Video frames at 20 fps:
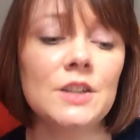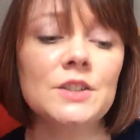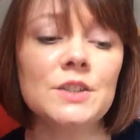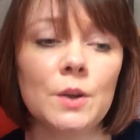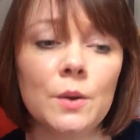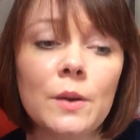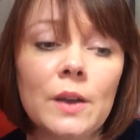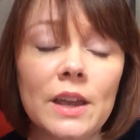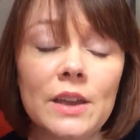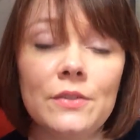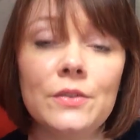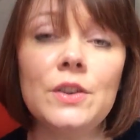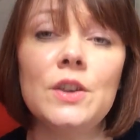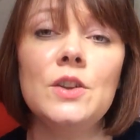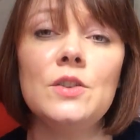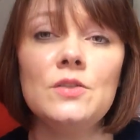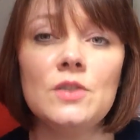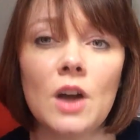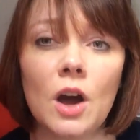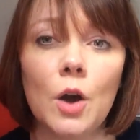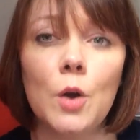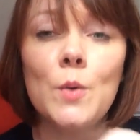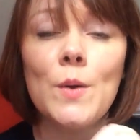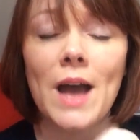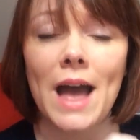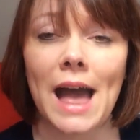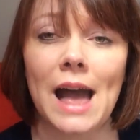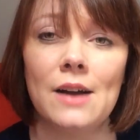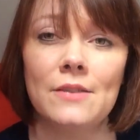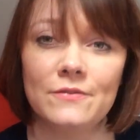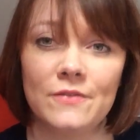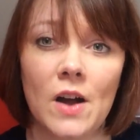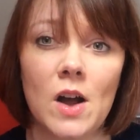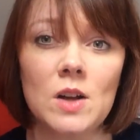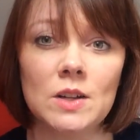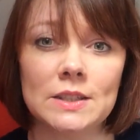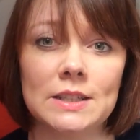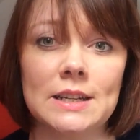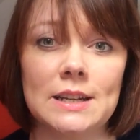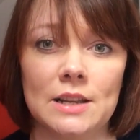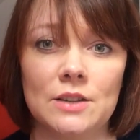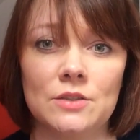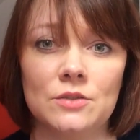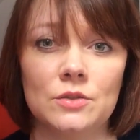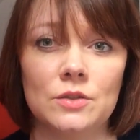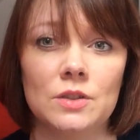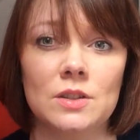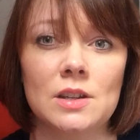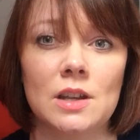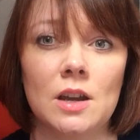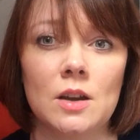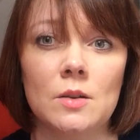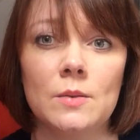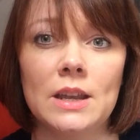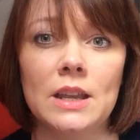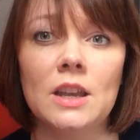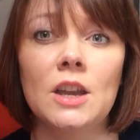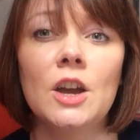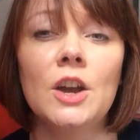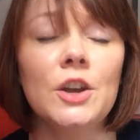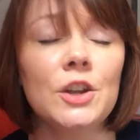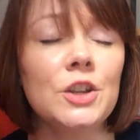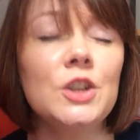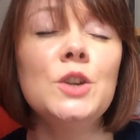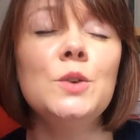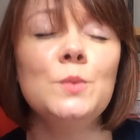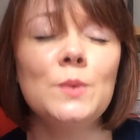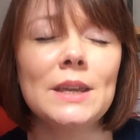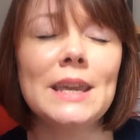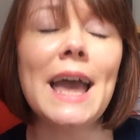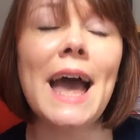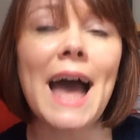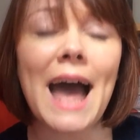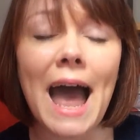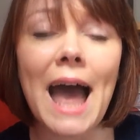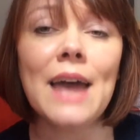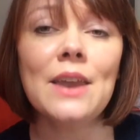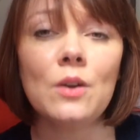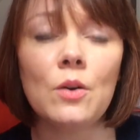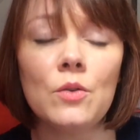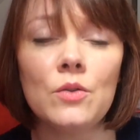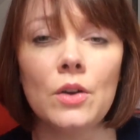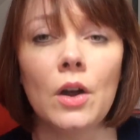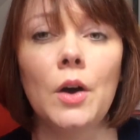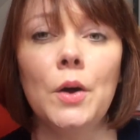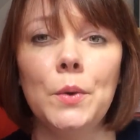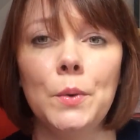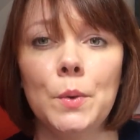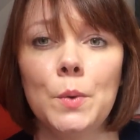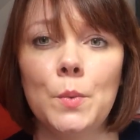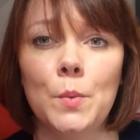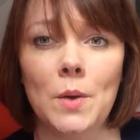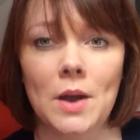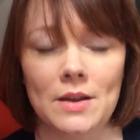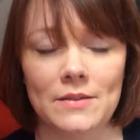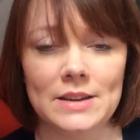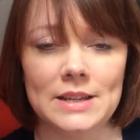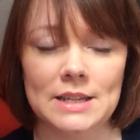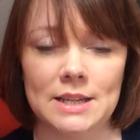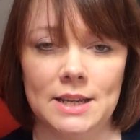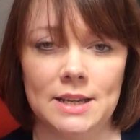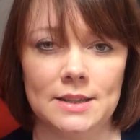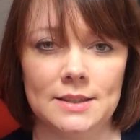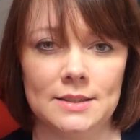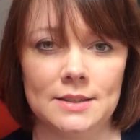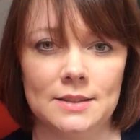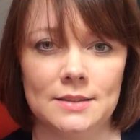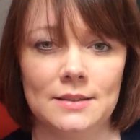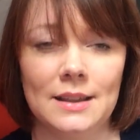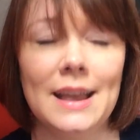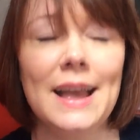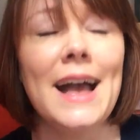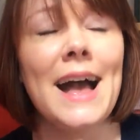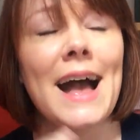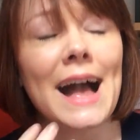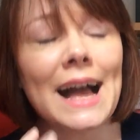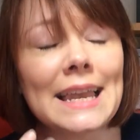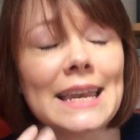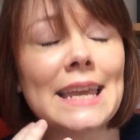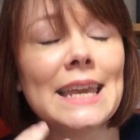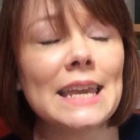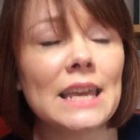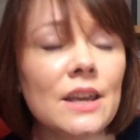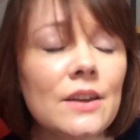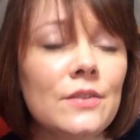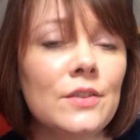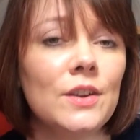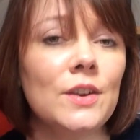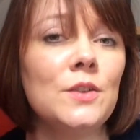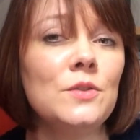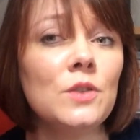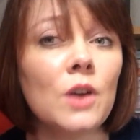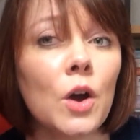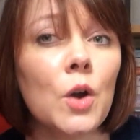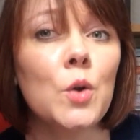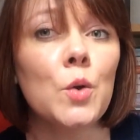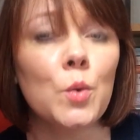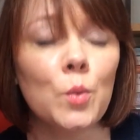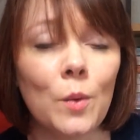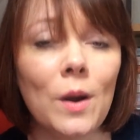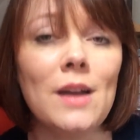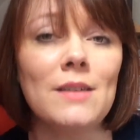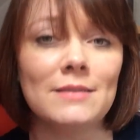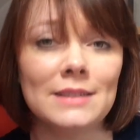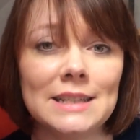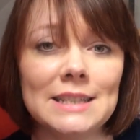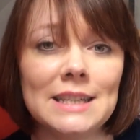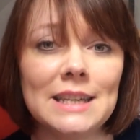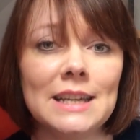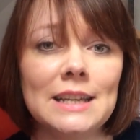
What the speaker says: So if you know how fast an electron's going, you cannot know where it is. And if you know where it